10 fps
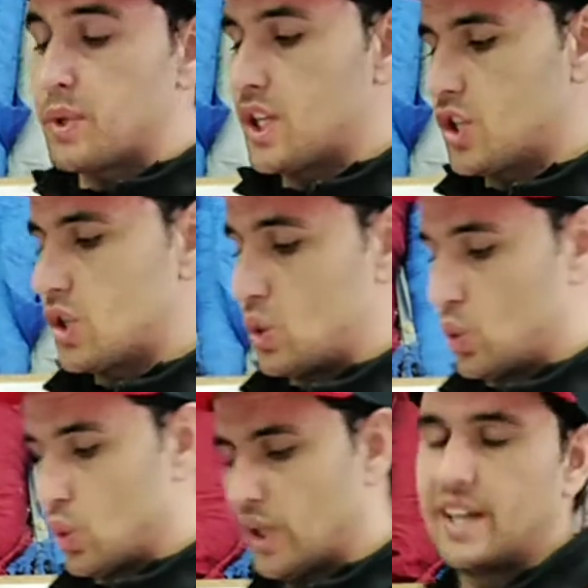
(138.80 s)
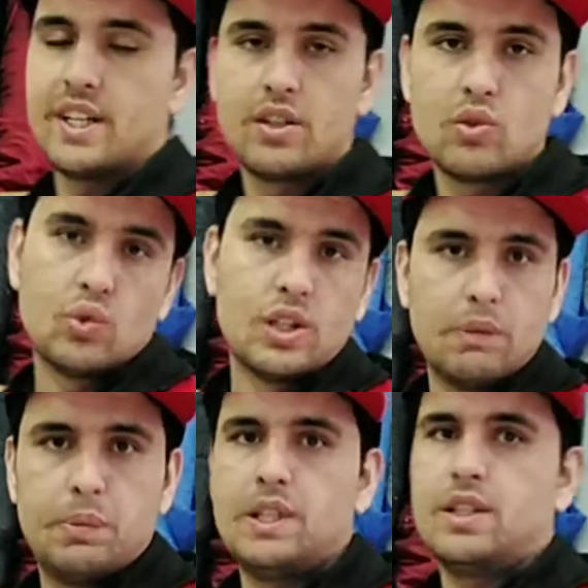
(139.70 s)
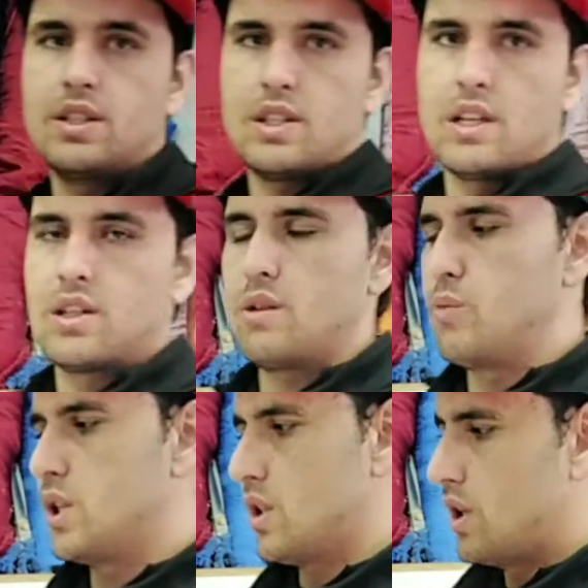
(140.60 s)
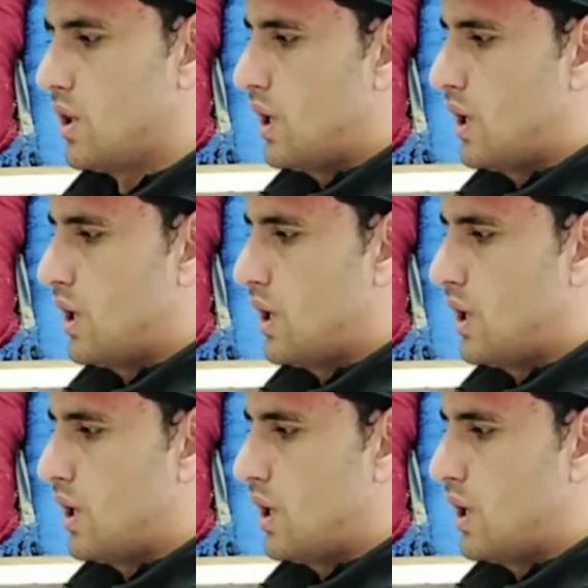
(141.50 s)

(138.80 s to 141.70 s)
finished to cut it to 3 pieces, 10 meter,